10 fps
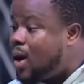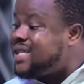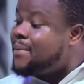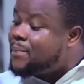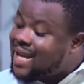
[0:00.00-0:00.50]

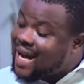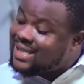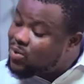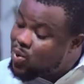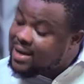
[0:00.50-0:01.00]
What be
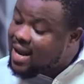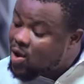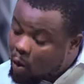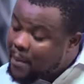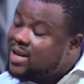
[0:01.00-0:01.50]
that thing? Where do
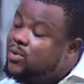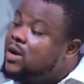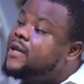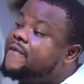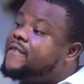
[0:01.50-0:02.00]
your mind?
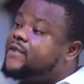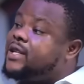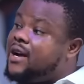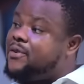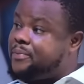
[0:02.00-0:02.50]
Where you define for
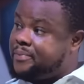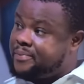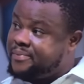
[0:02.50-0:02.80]
that room?